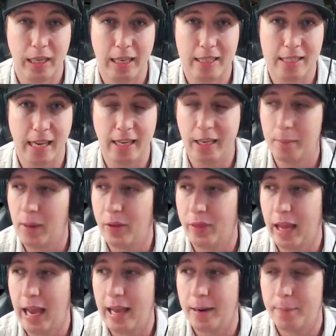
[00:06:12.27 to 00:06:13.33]
excited about
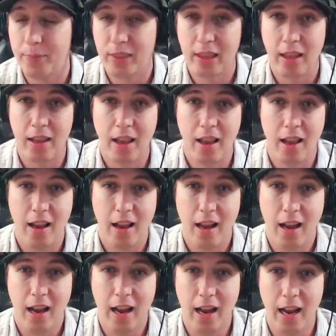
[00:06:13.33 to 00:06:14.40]
that.
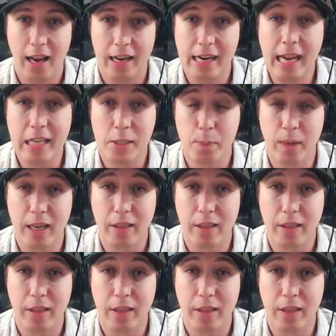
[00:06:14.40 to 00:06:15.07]
Next big